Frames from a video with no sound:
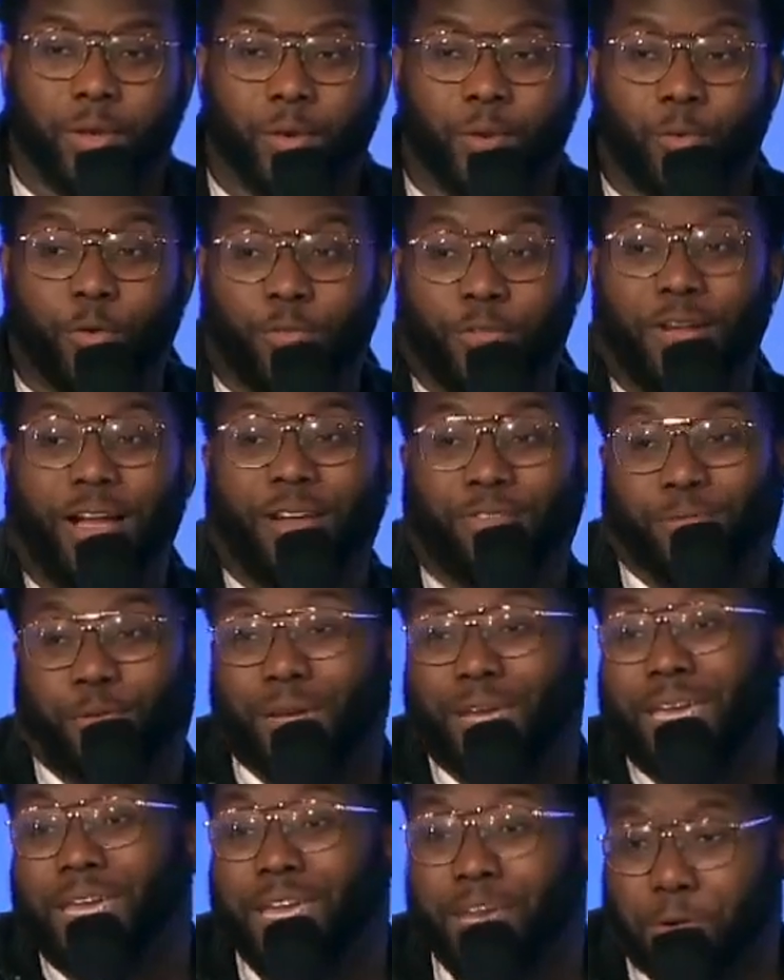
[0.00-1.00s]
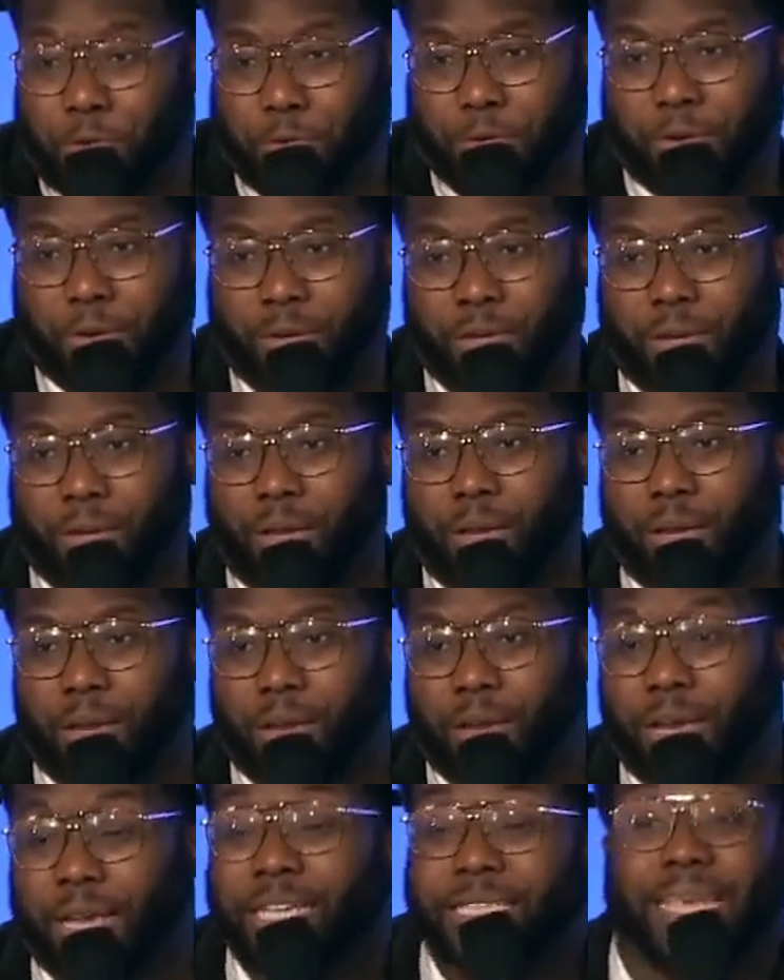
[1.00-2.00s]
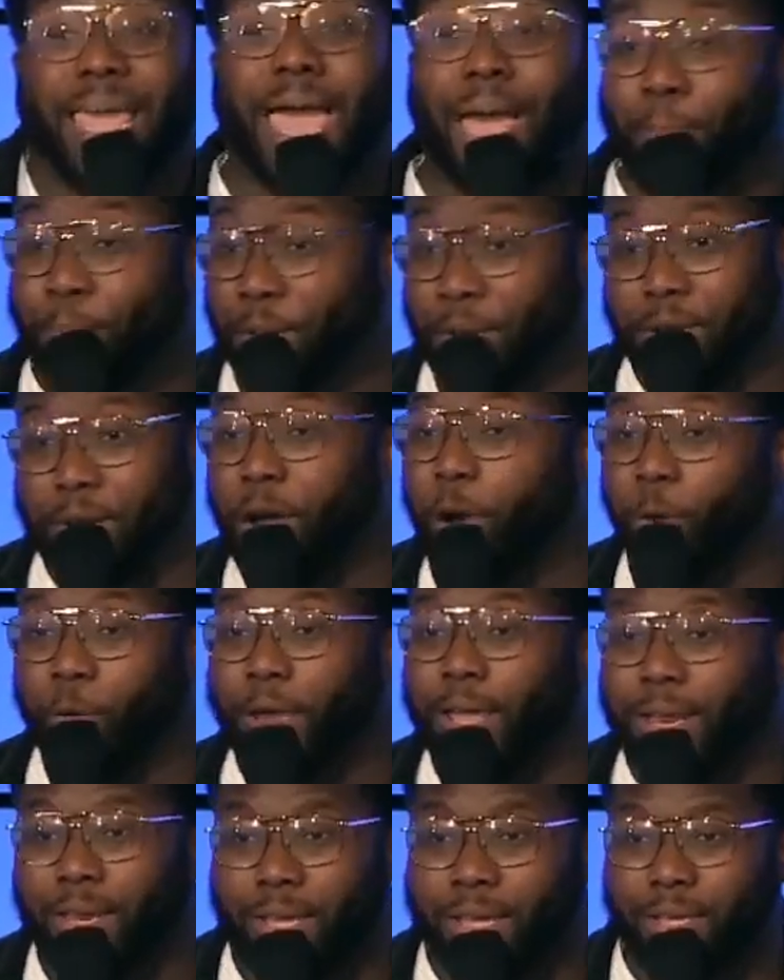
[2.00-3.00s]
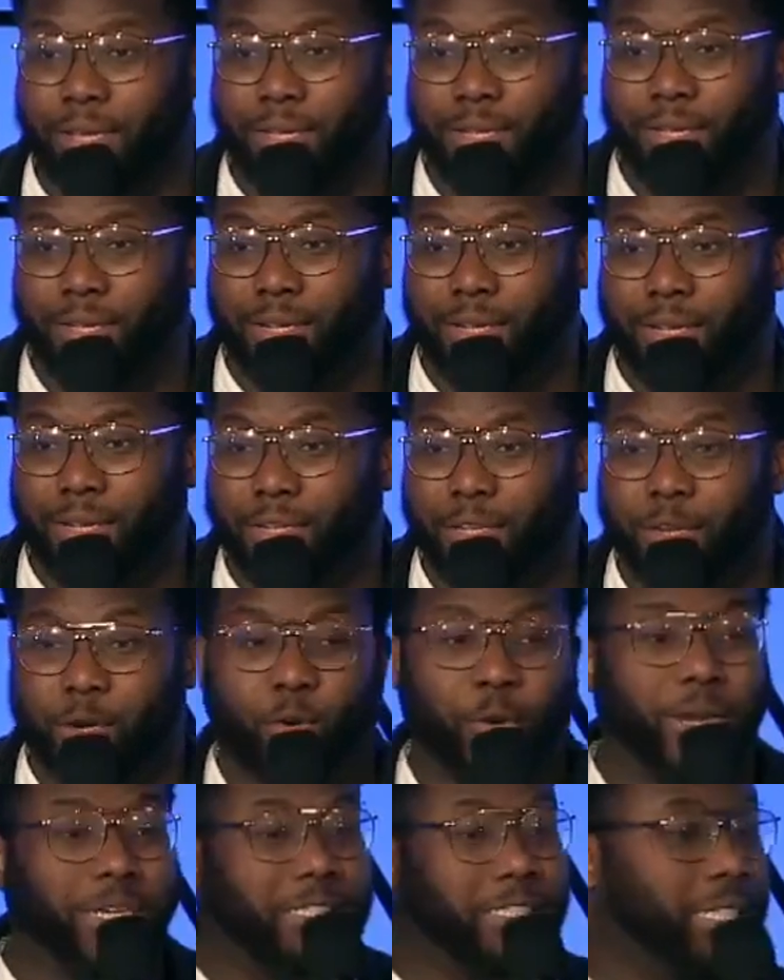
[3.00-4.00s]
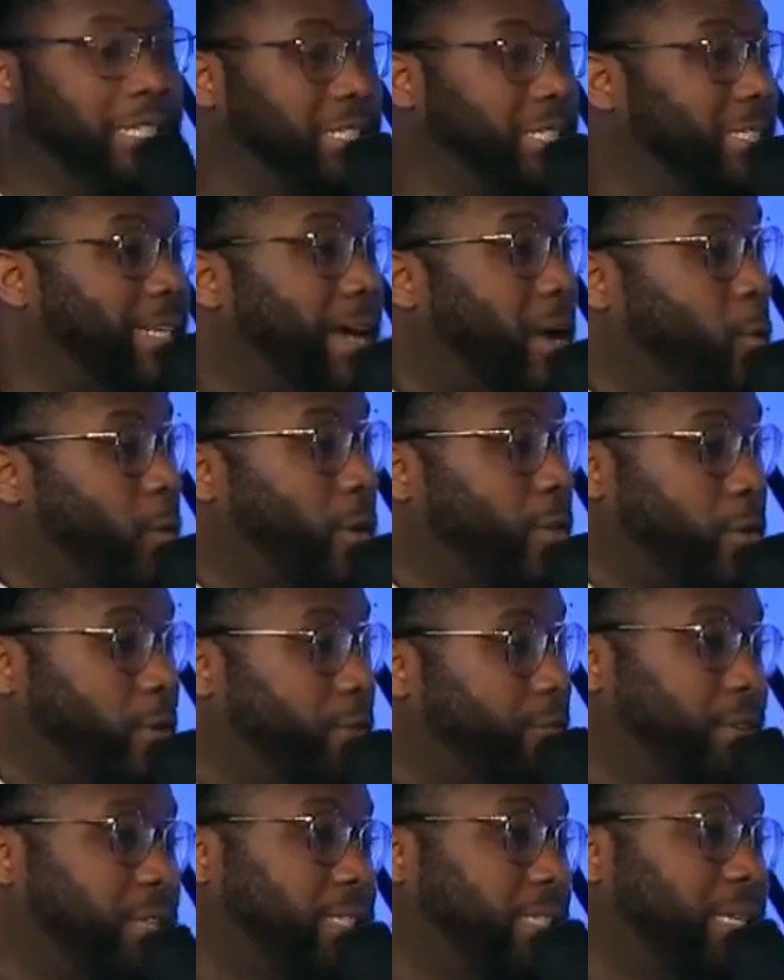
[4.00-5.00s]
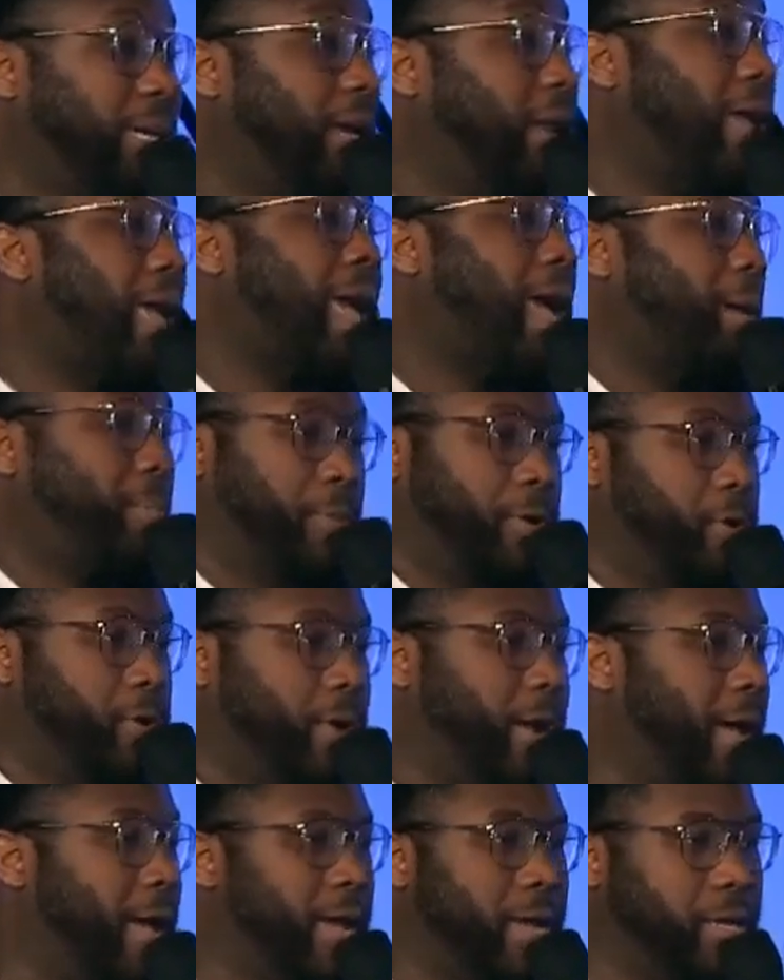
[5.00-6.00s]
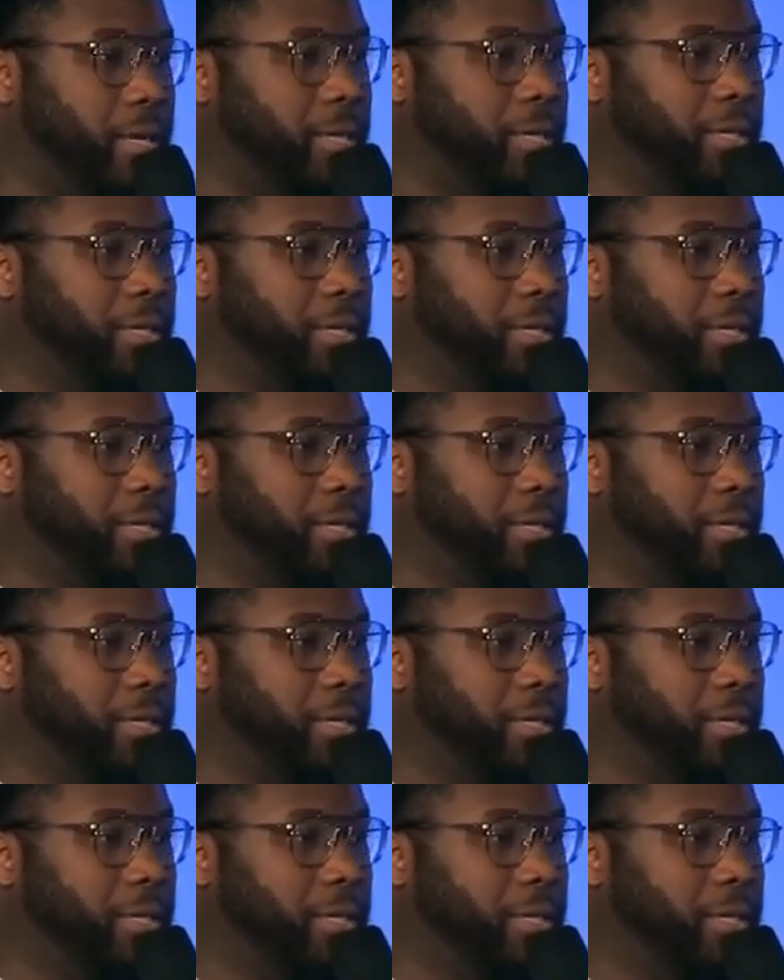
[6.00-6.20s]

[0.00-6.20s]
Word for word: revival here. It's happening already. The question is not whether if it's going to happen or not.